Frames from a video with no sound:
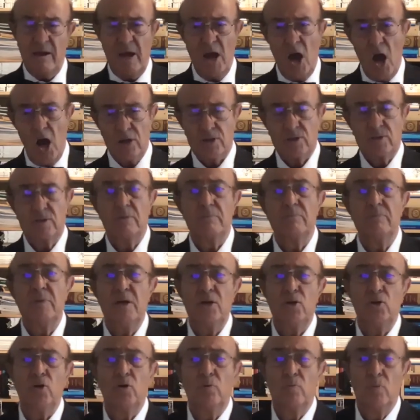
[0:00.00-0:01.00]
uh, hot
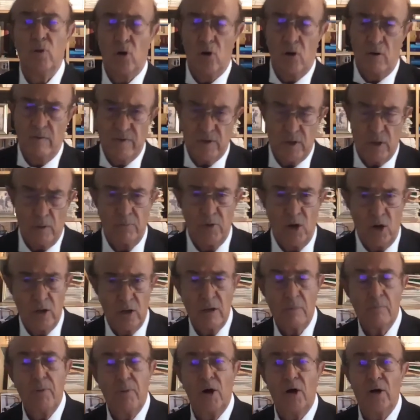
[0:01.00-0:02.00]
medium over the
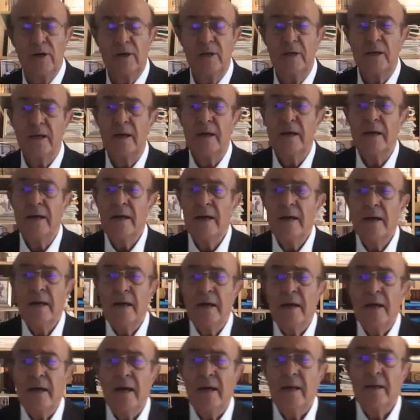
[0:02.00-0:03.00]
boiling point,
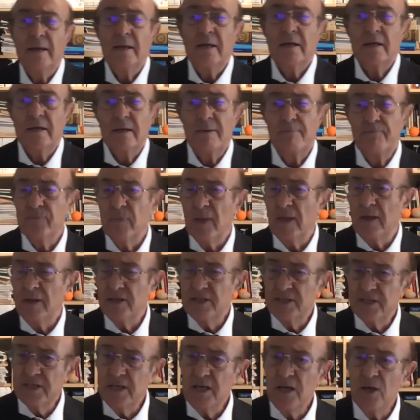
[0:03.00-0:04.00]
and, um,
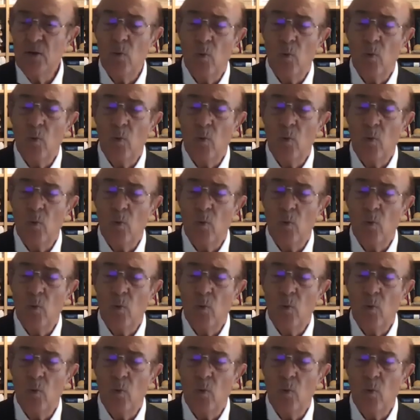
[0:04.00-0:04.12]
and see